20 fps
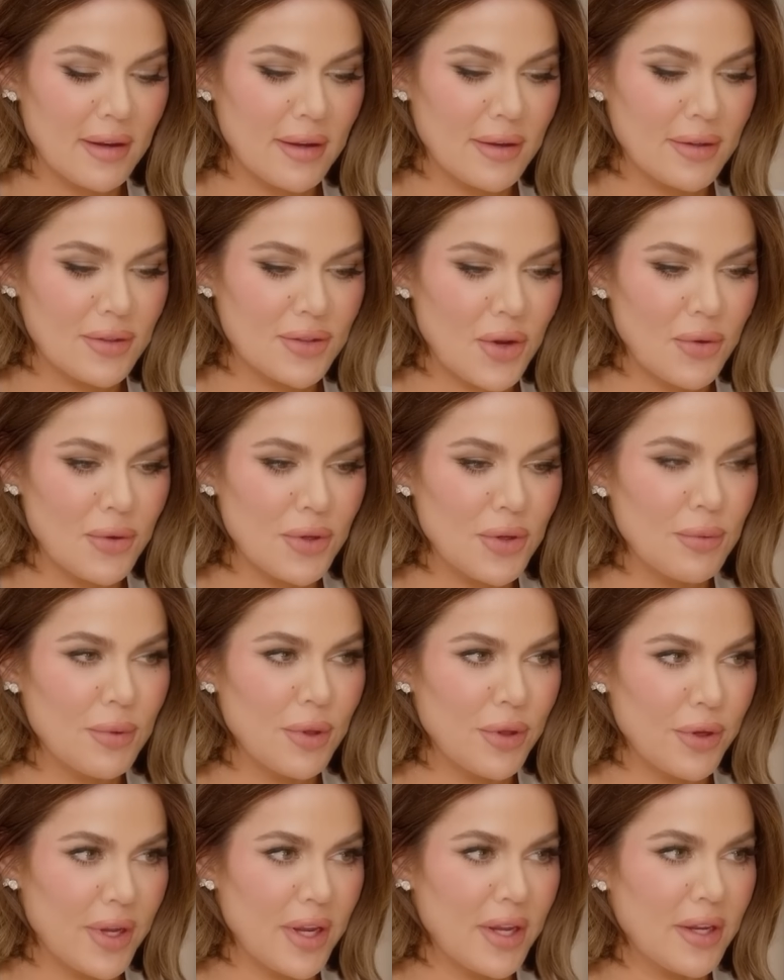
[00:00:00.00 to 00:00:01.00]
don't you
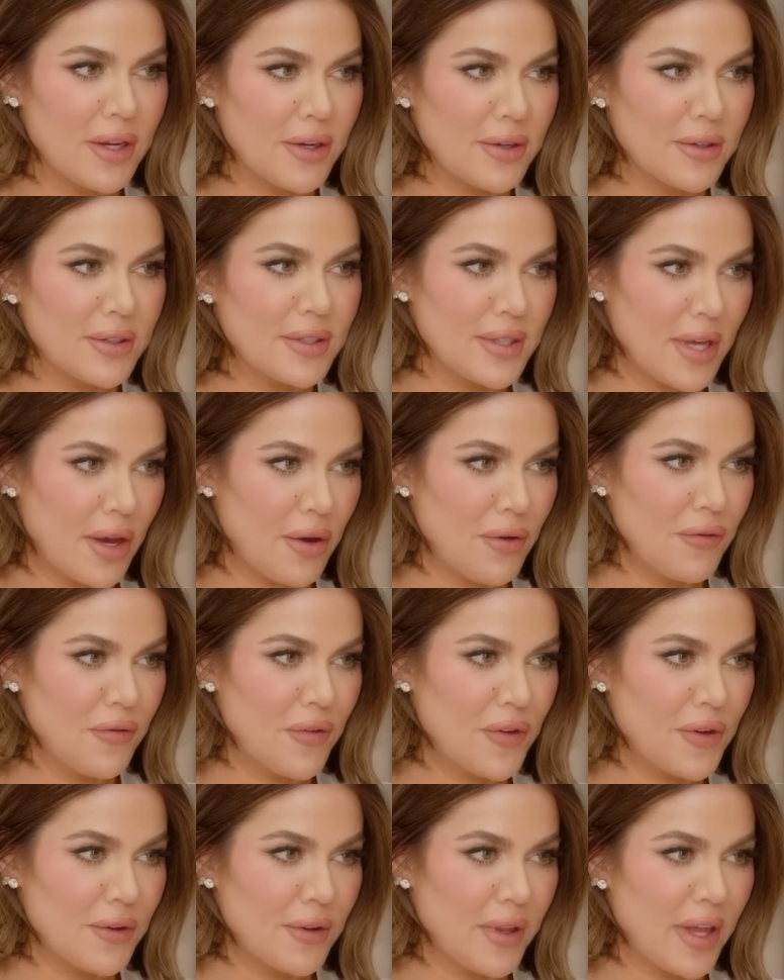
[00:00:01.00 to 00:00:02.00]
look at yourself
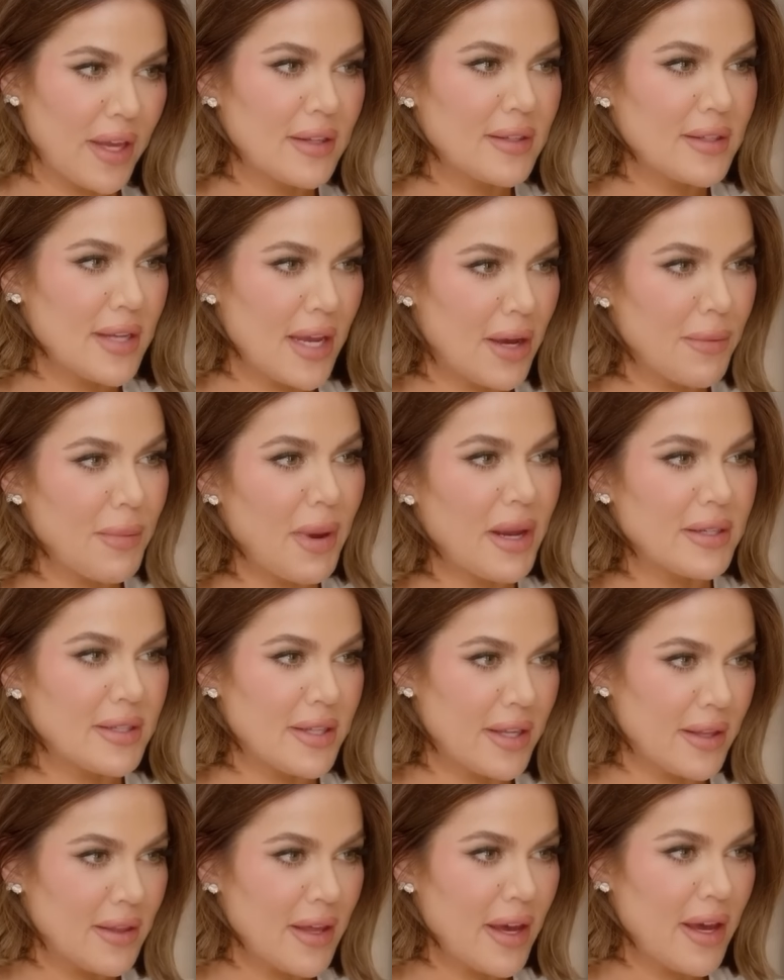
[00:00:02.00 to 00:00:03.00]
and you're like, damn, I
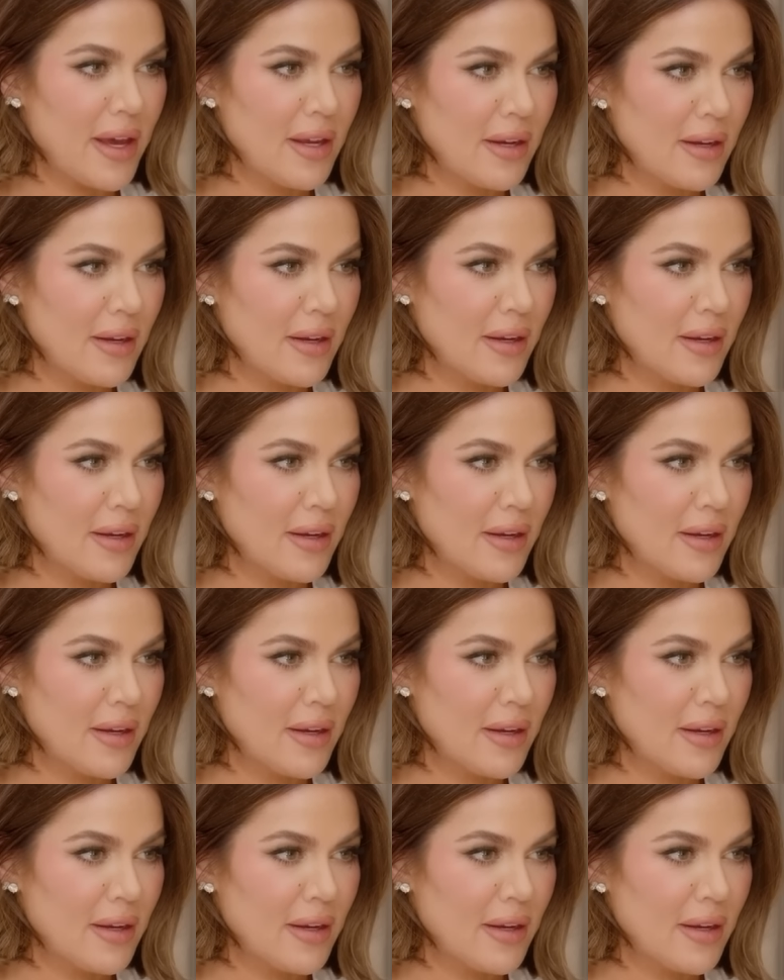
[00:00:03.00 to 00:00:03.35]
did that?